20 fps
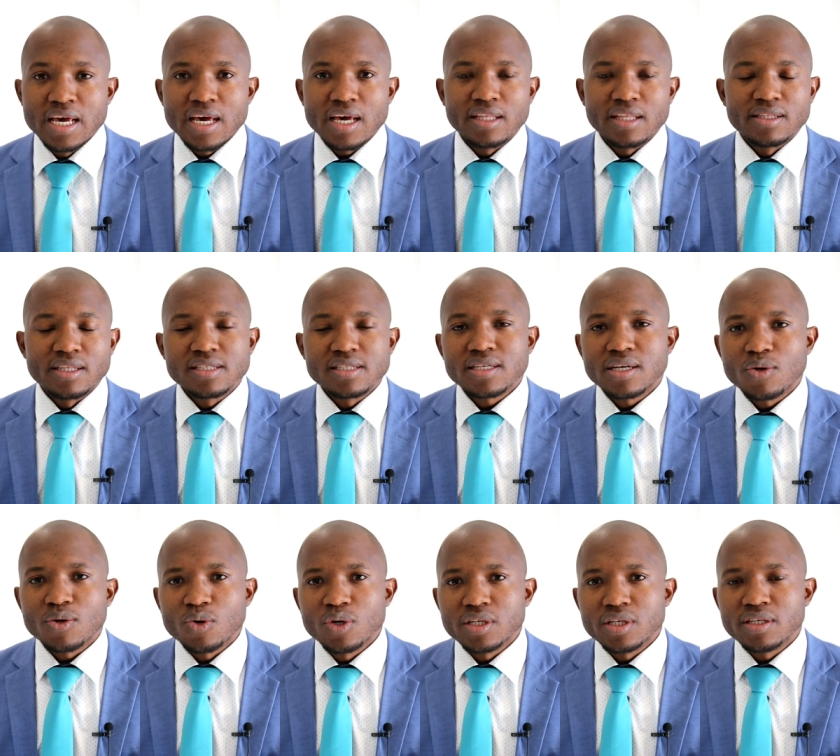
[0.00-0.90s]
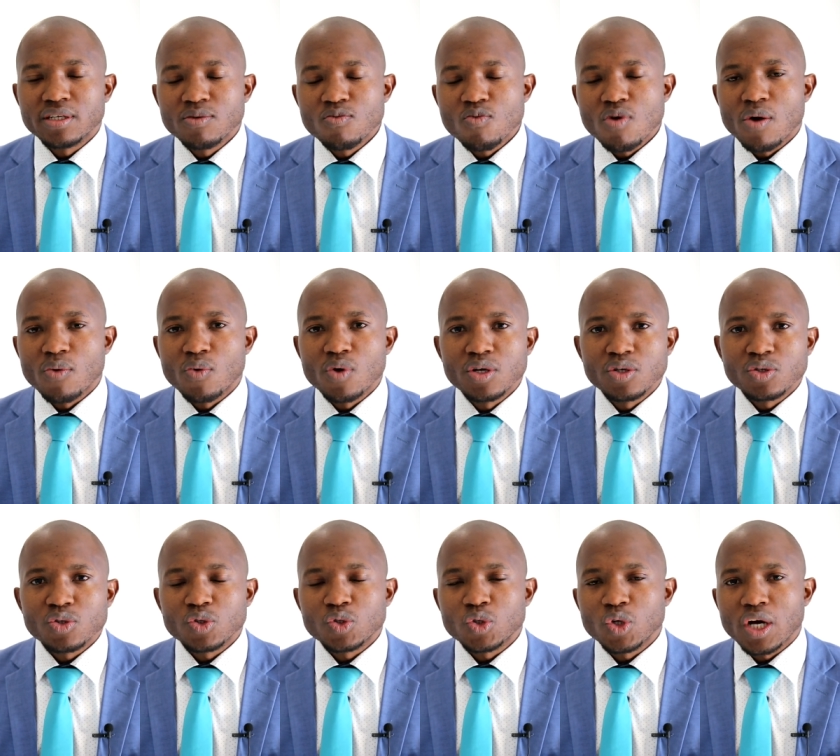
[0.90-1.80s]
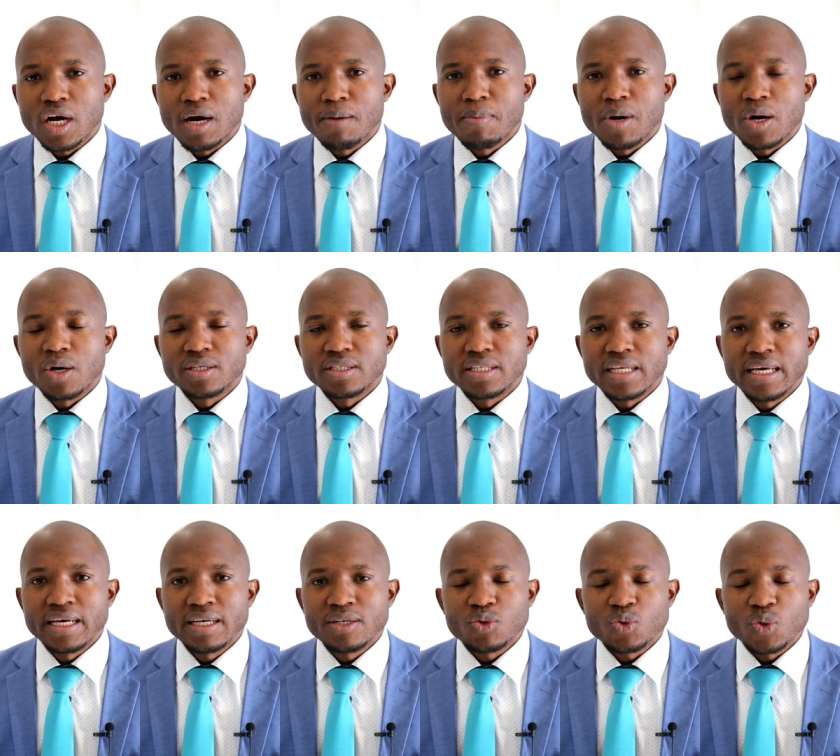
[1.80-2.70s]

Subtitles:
In this recording, we are going to talk about the